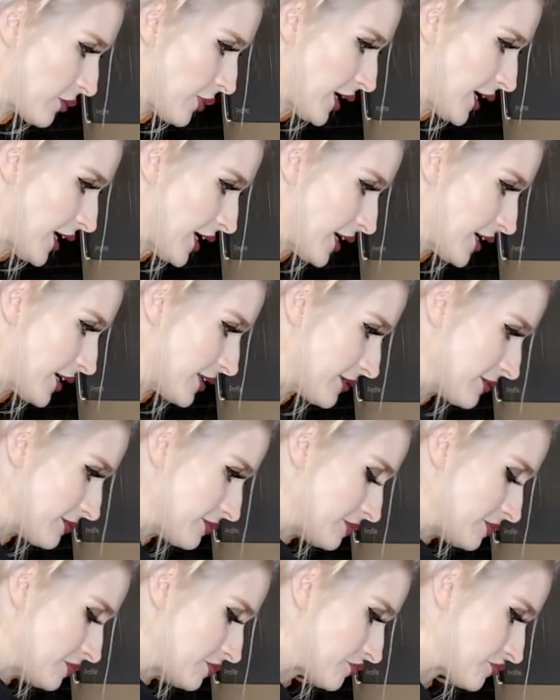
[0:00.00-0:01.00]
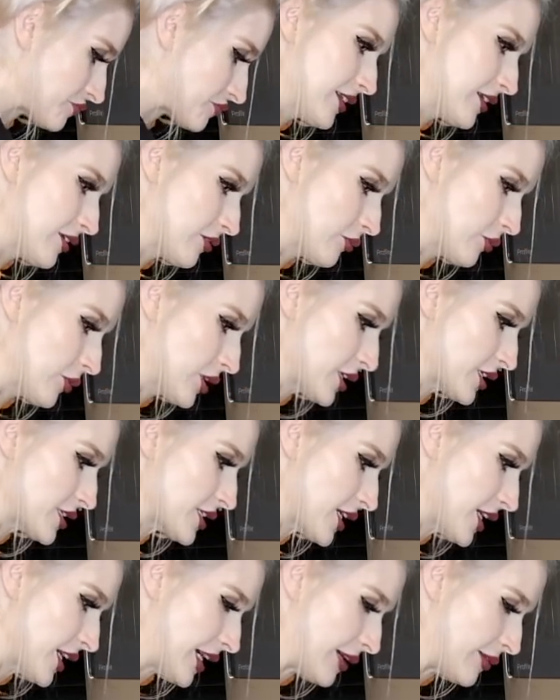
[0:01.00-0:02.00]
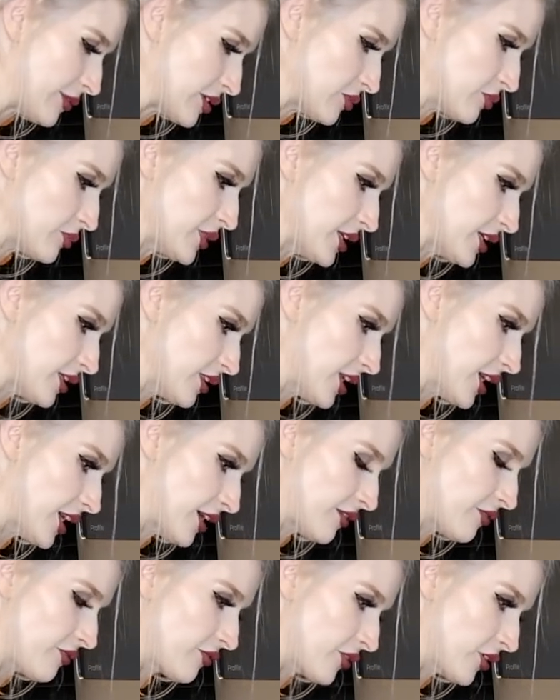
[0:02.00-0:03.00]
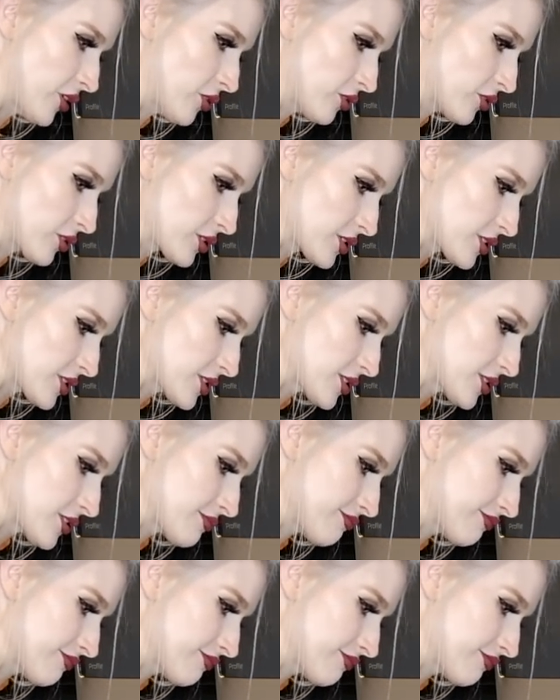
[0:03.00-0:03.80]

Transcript: the pan. What a time to be alive, folks.